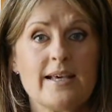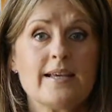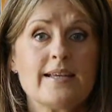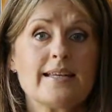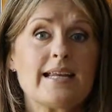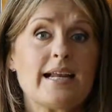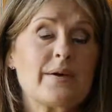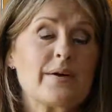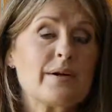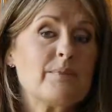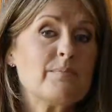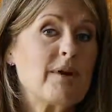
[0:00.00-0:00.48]

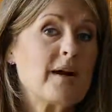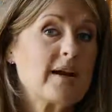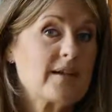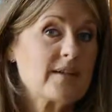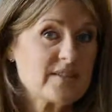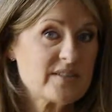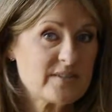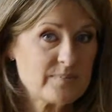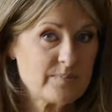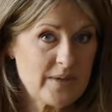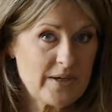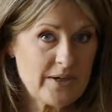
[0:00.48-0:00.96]
Now, in my
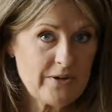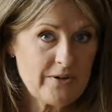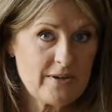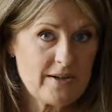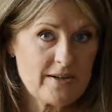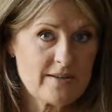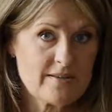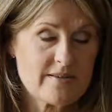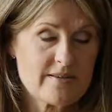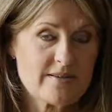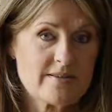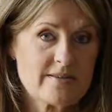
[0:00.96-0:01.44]

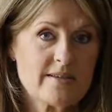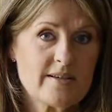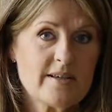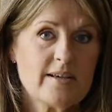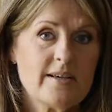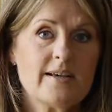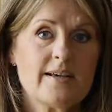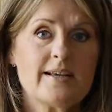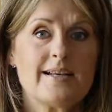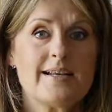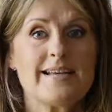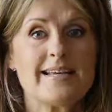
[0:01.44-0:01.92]
experience,
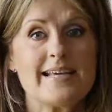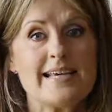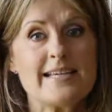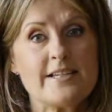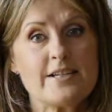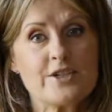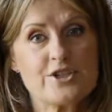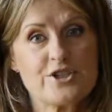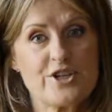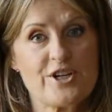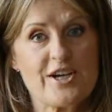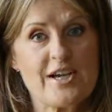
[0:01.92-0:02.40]

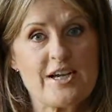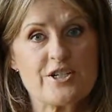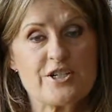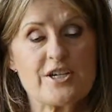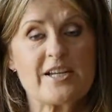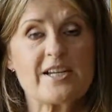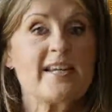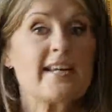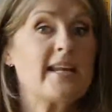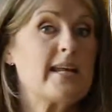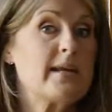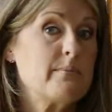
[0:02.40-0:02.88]
leading change
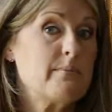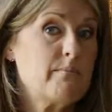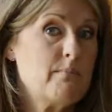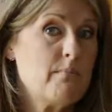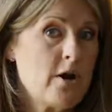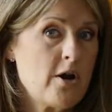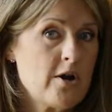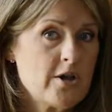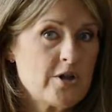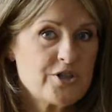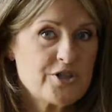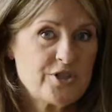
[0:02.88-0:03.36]
in an
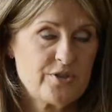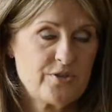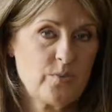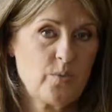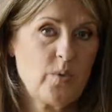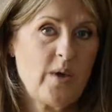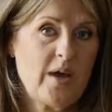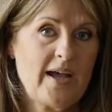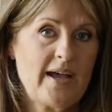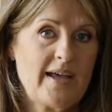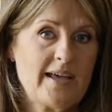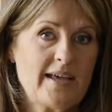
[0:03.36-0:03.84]
emergent
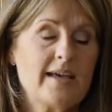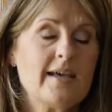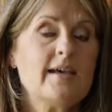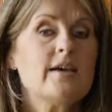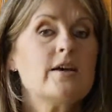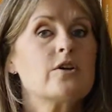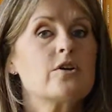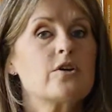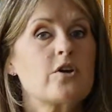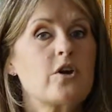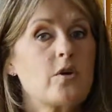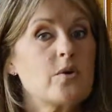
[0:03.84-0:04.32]
way
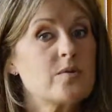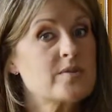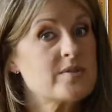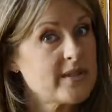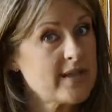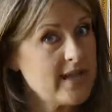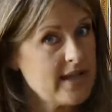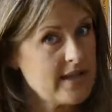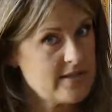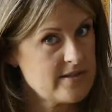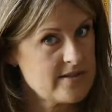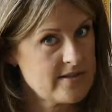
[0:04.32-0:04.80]
goes
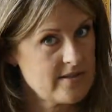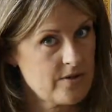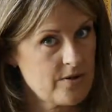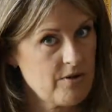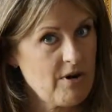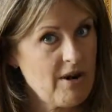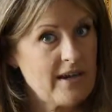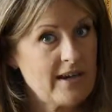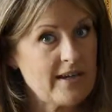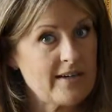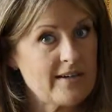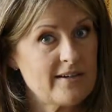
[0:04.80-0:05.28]
against the
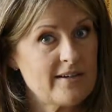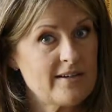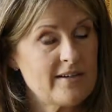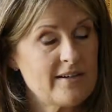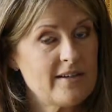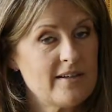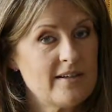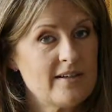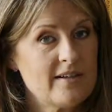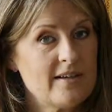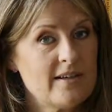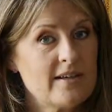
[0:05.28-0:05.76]
grain.
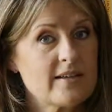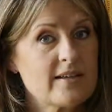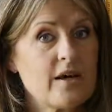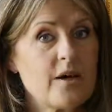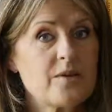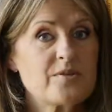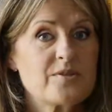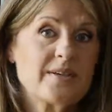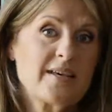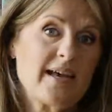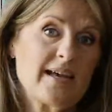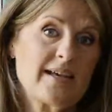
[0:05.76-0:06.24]
It
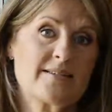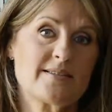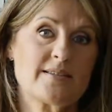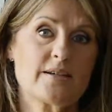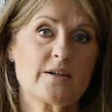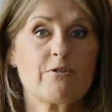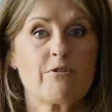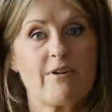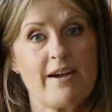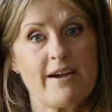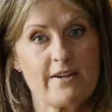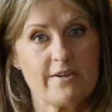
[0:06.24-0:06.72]
goes against the
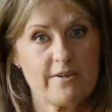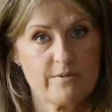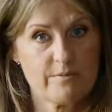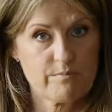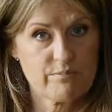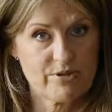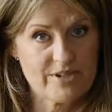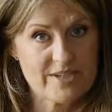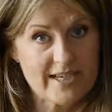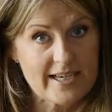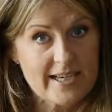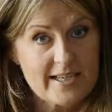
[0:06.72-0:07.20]
grain of
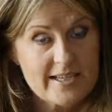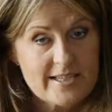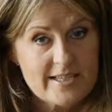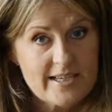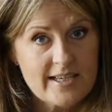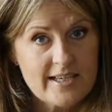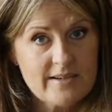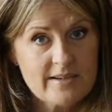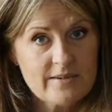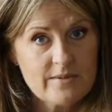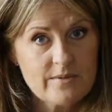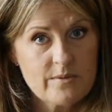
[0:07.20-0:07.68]

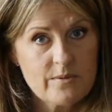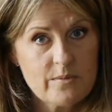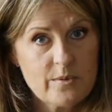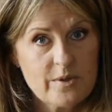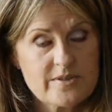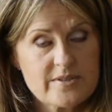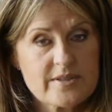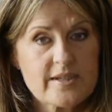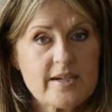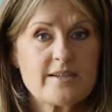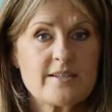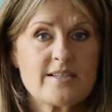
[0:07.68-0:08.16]
predicting
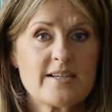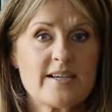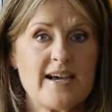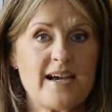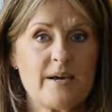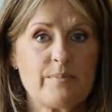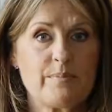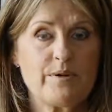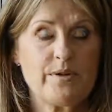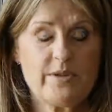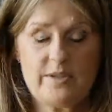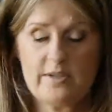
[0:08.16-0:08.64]
what's going to
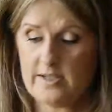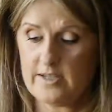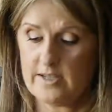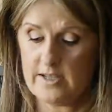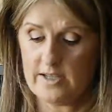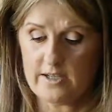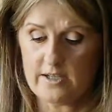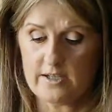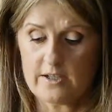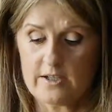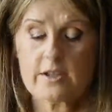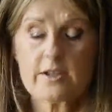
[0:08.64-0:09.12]
happen,
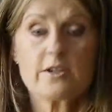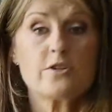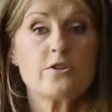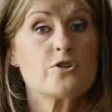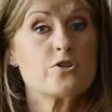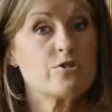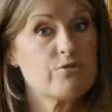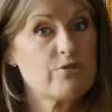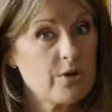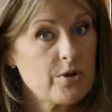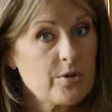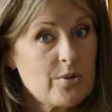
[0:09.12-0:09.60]

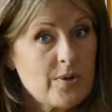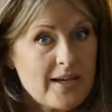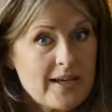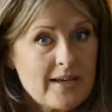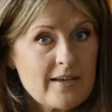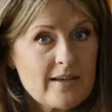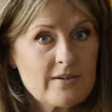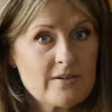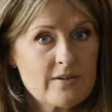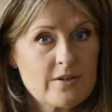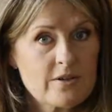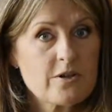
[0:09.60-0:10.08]

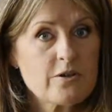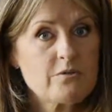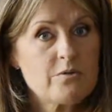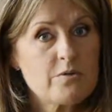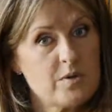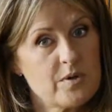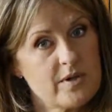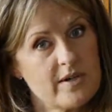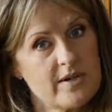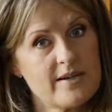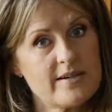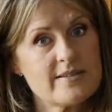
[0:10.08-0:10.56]
controlling your
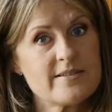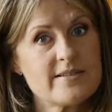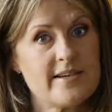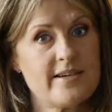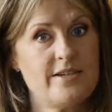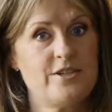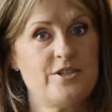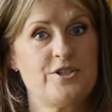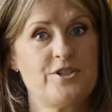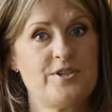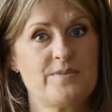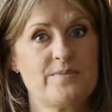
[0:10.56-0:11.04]

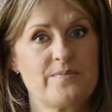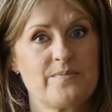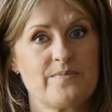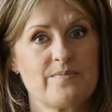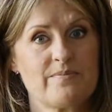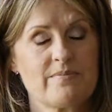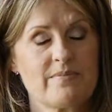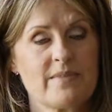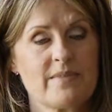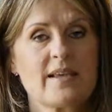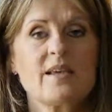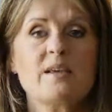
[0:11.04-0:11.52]
organization.
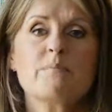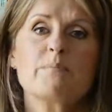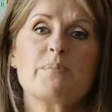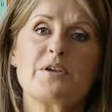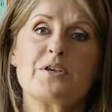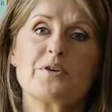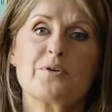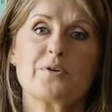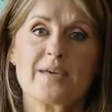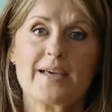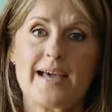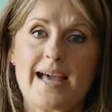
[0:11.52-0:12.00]

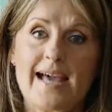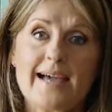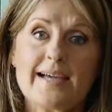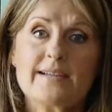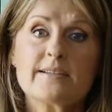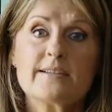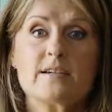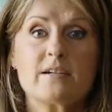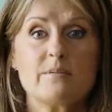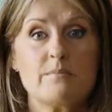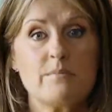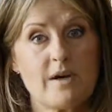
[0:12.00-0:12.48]
But you
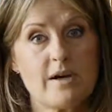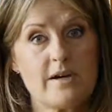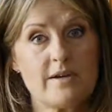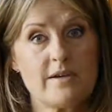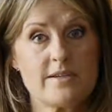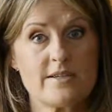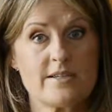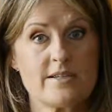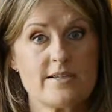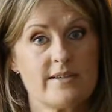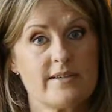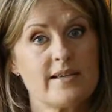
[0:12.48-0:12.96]
can
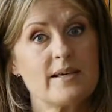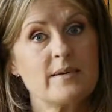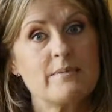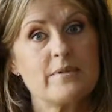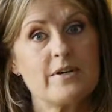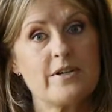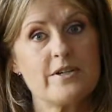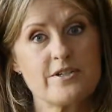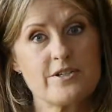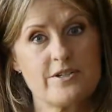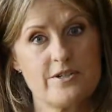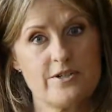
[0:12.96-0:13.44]
command
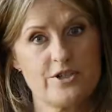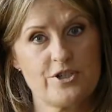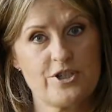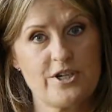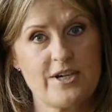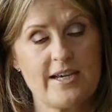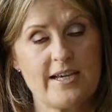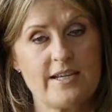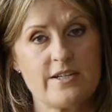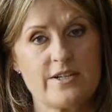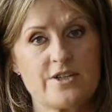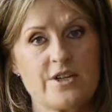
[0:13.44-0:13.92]
emergent
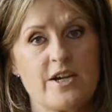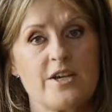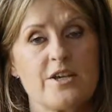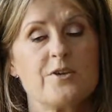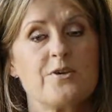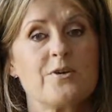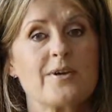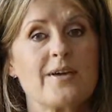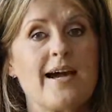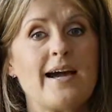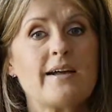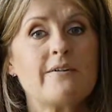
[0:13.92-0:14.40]
change.
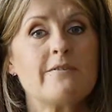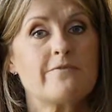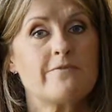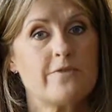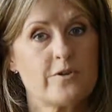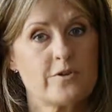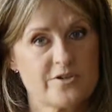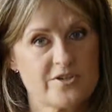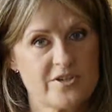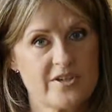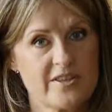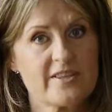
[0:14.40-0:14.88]
You can
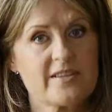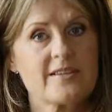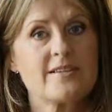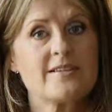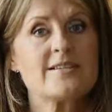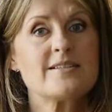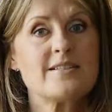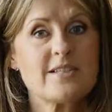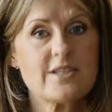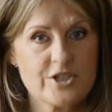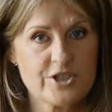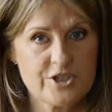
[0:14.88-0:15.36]
foster the
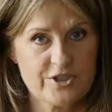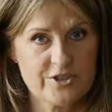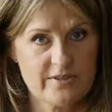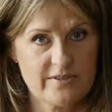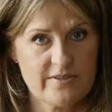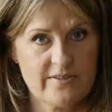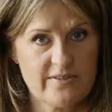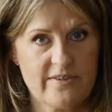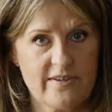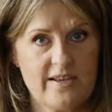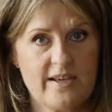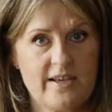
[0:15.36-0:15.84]

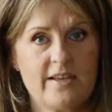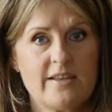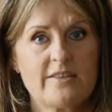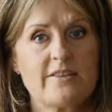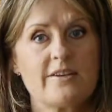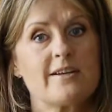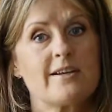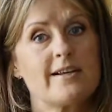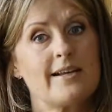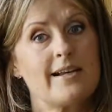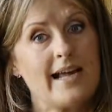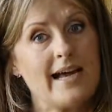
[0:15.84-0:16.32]
conditions
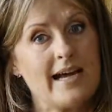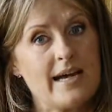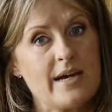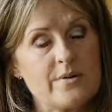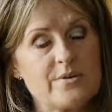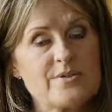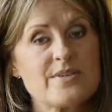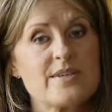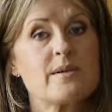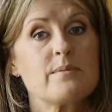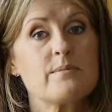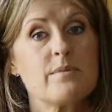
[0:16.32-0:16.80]
that
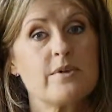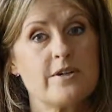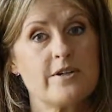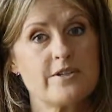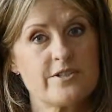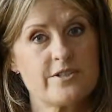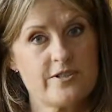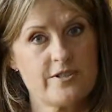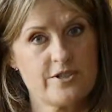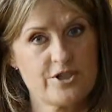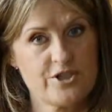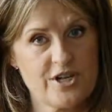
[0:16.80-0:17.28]
allows
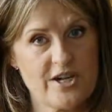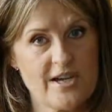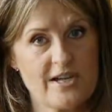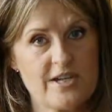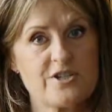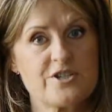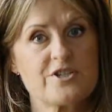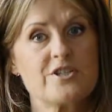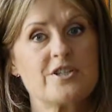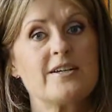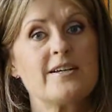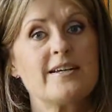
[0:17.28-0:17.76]
emergent
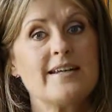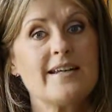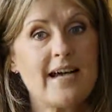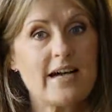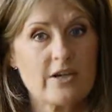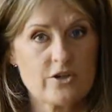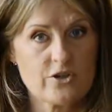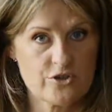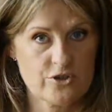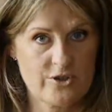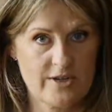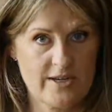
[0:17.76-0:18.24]
change to
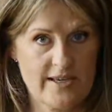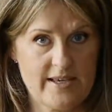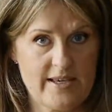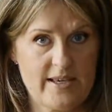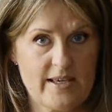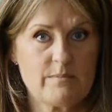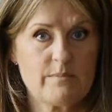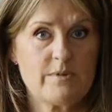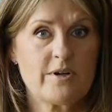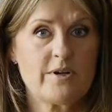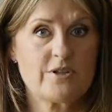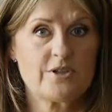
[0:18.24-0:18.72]
naturally
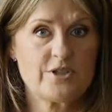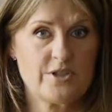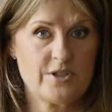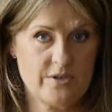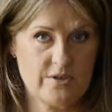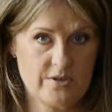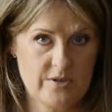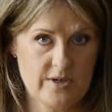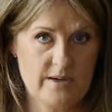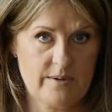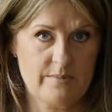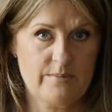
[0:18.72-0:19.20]
emerge in
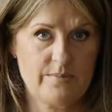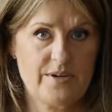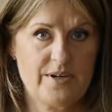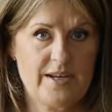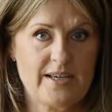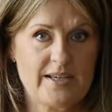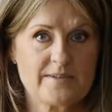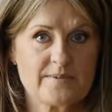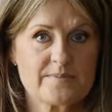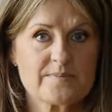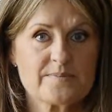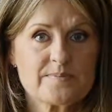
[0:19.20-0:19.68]
your
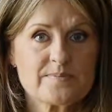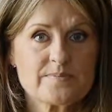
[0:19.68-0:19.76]
company.